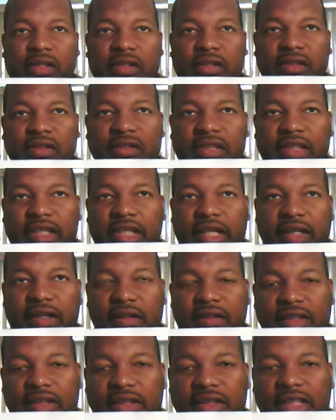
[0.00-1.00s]
you see here,
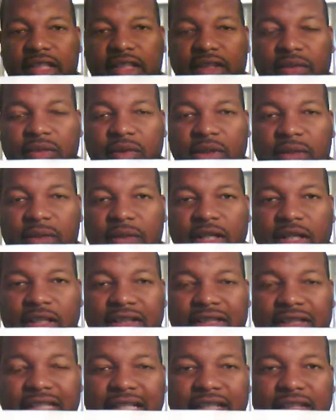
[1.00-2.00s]
this is an easy one
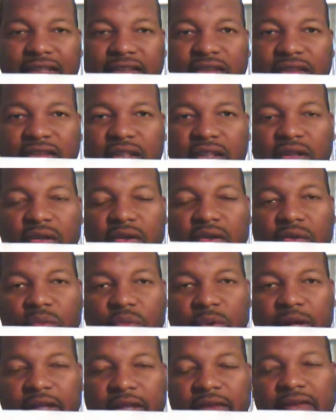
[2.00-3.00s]
because it ends
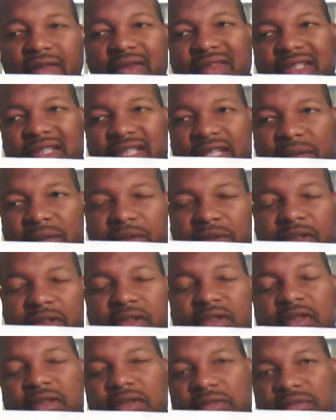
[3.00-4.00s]
with the number
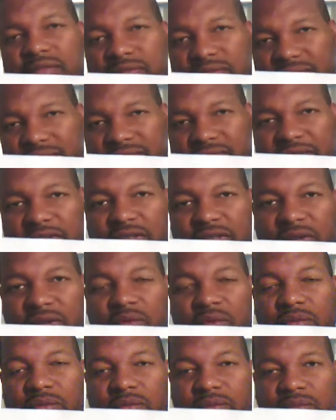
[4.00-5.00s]

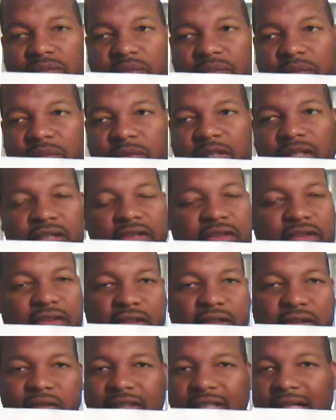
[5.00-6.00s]
2. Because
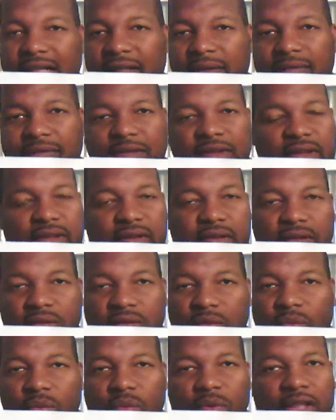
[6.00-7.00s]
2 times
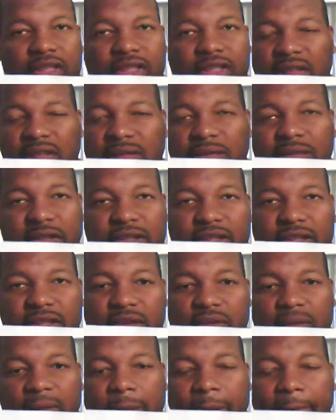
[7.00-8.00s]
1 is going to be
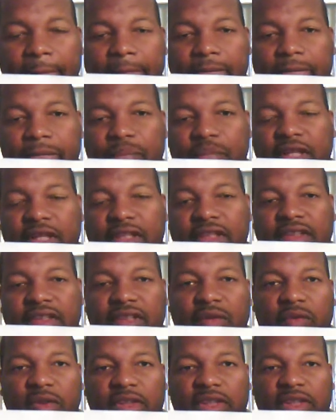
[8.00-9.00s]
2.
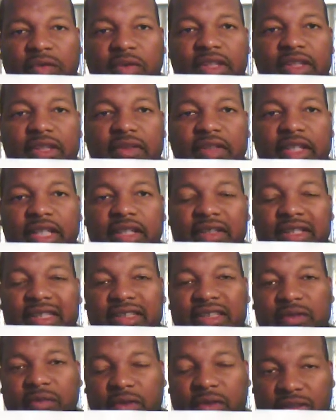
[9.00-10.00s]
So what you want to do here
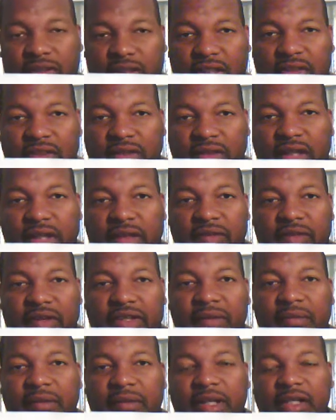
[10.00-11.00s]
is you want to start your
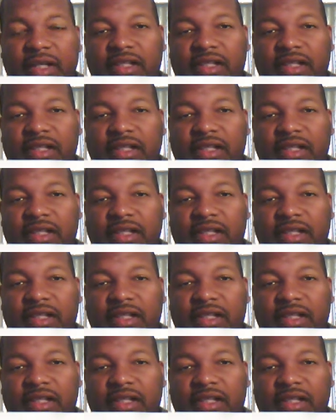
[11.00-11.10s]
algorithm